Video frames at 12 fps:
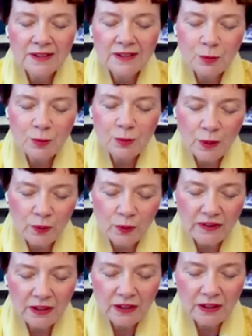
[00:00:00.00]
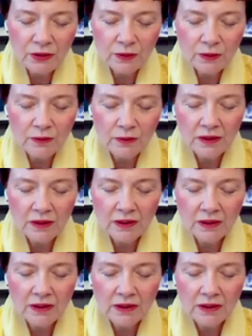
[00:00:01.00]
This is what we see you